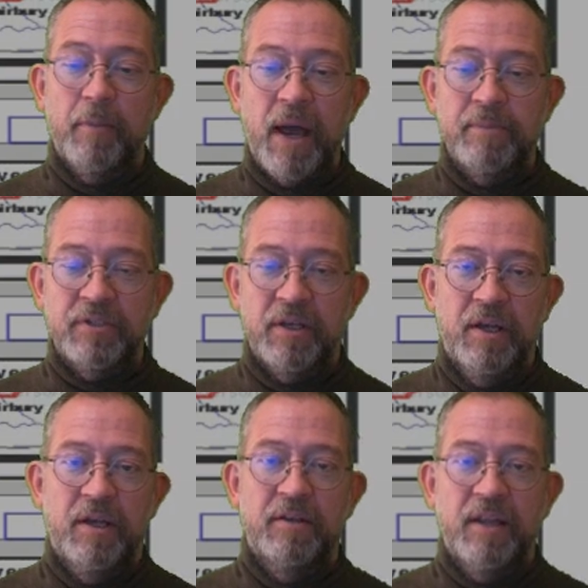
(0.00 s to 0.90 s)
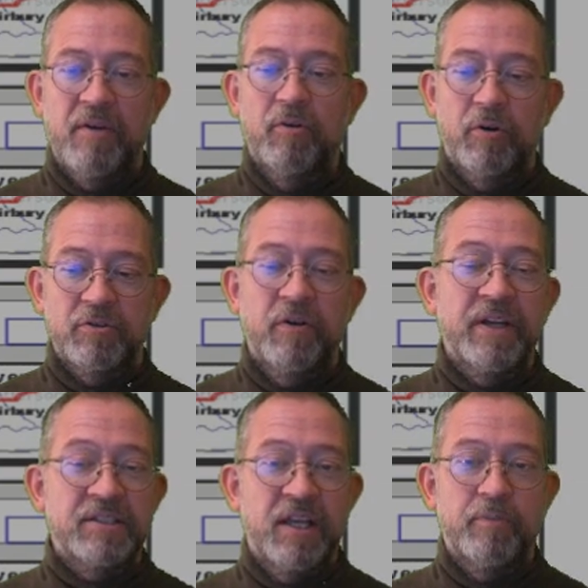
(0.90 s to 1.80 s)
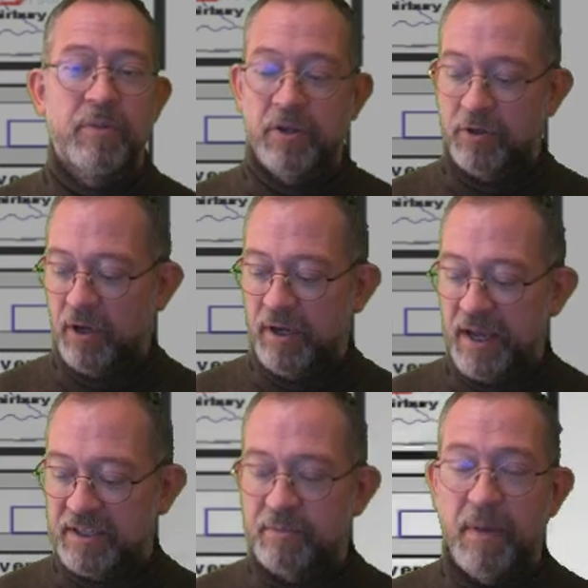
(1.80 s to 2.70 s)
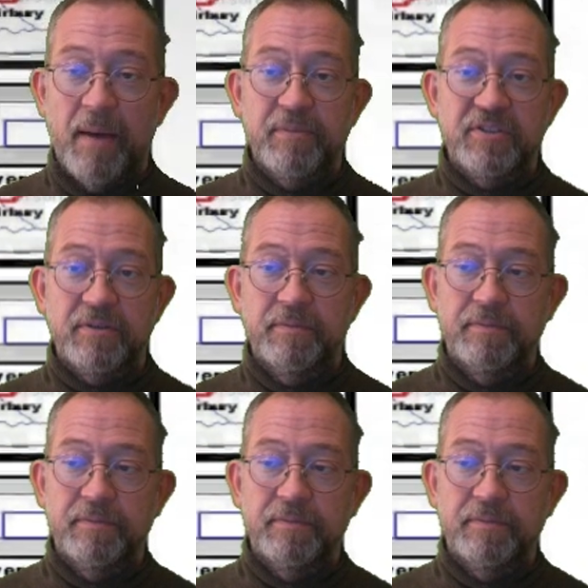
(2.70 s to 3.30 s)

maps they will also accept your next maps.